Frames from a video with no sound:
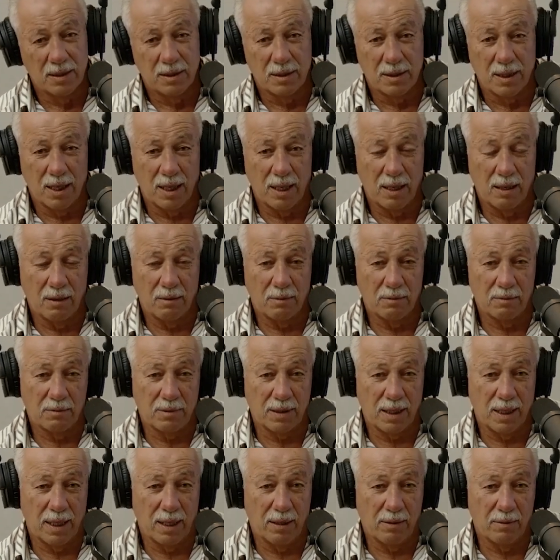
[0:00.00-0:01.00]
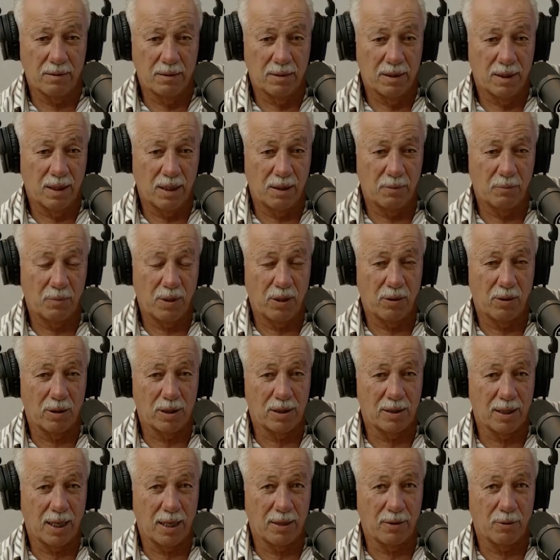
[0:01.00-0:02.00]
So, you know, and when I
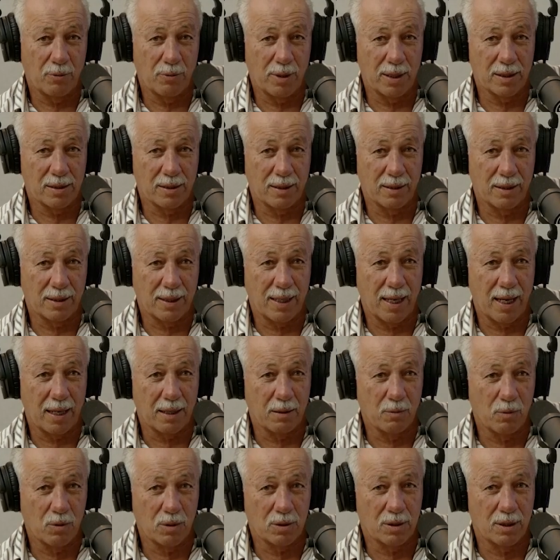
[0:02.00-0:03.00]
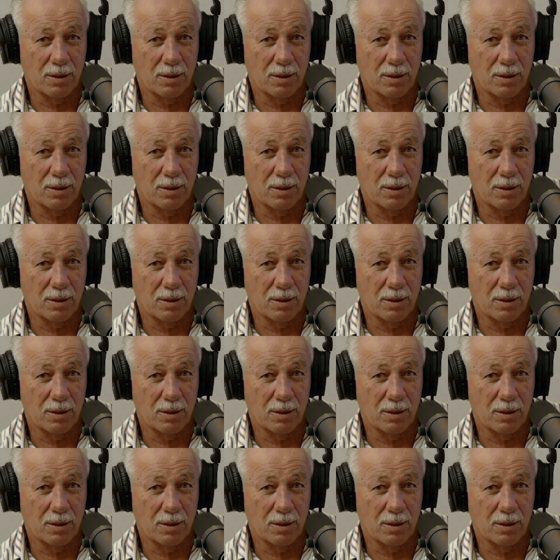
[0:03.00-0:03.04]
say the rest of the gang,